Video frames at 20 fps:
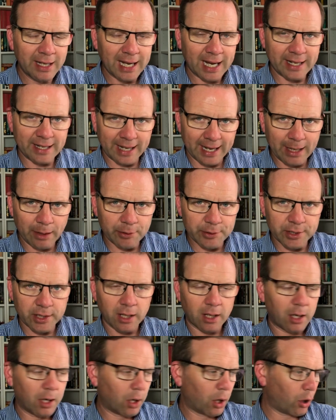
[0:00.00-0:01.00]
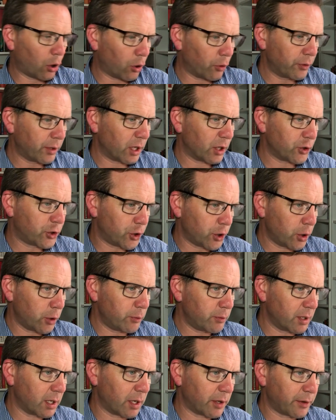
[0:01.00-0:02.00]
and out on
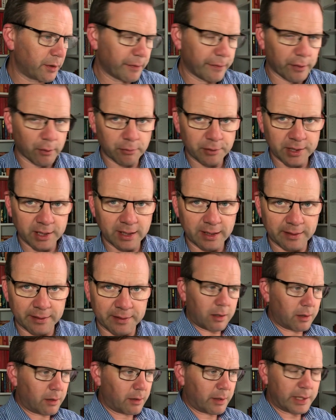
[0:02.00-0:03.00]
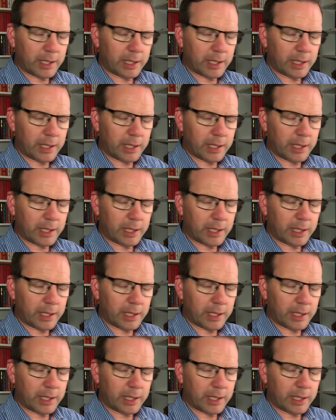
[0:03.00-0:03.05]
June the 14th.